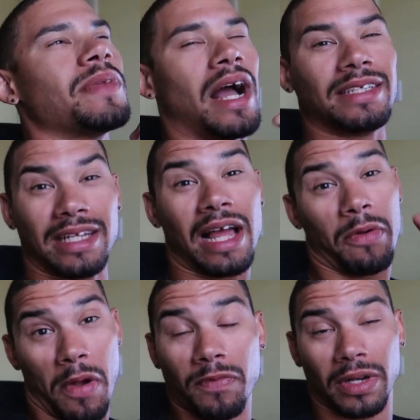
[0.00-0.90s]
yeah, I
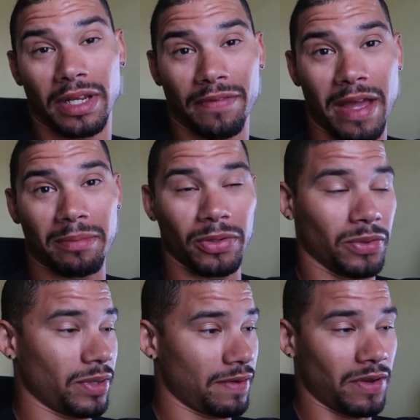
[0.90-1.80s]
really love that
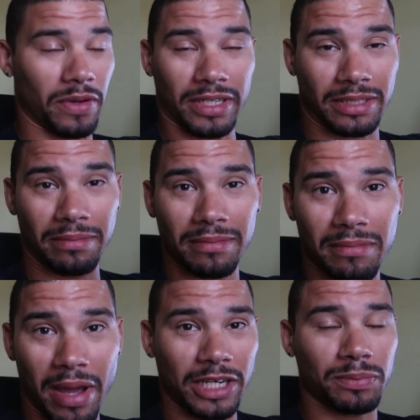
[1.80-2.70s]
blue. Even though it
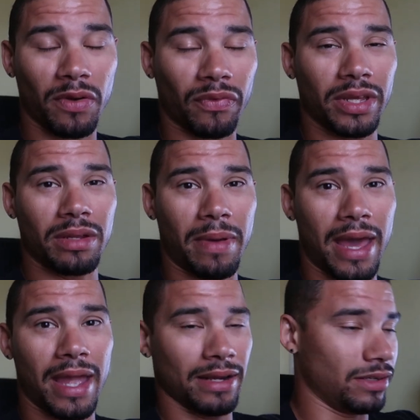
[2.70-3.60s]
doesn't match perfectly in the
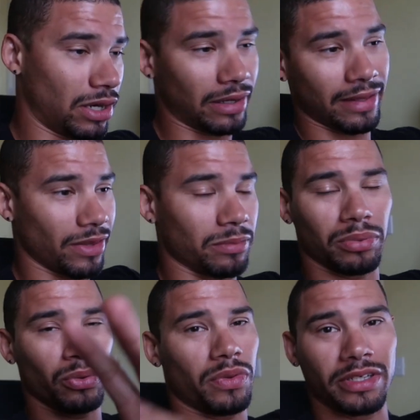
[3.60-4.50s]
bay, none of the other
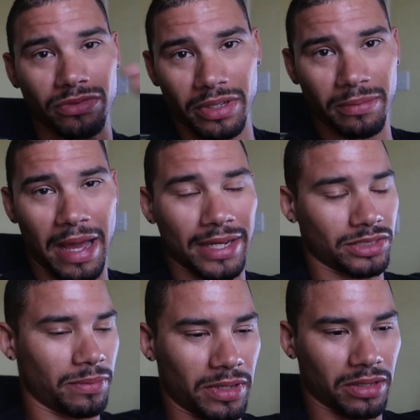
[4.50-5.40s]
blue things really
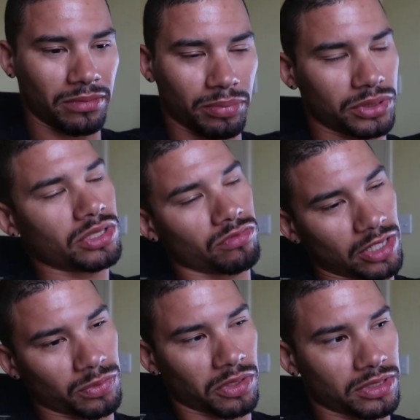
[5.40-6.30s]
match. I mean, the Precision
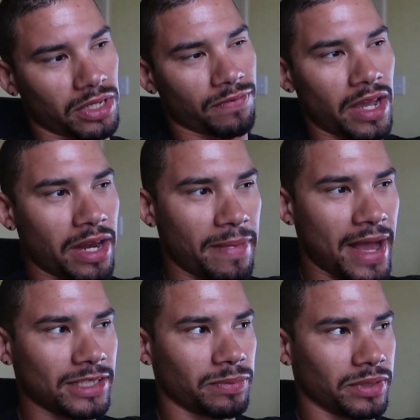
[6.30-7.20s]
Raceworks stuff kind of
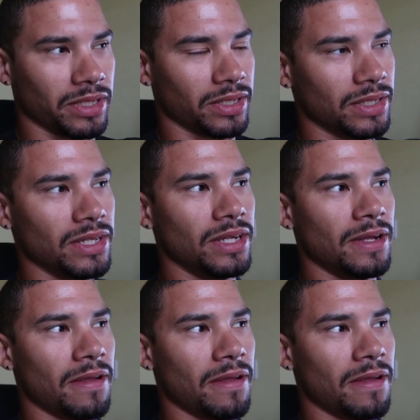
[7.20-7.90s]
match, but the